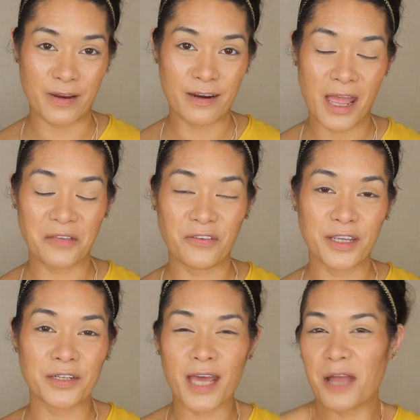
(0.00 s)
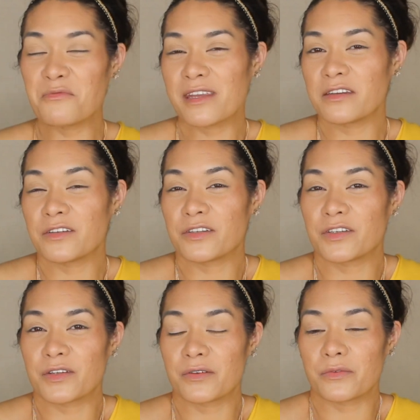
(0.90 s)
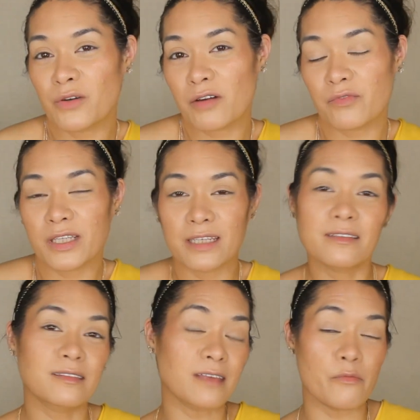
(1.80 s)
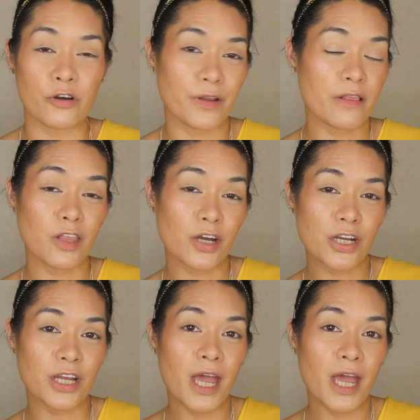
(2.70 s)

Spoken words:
I figured I wanted to do a really summery look.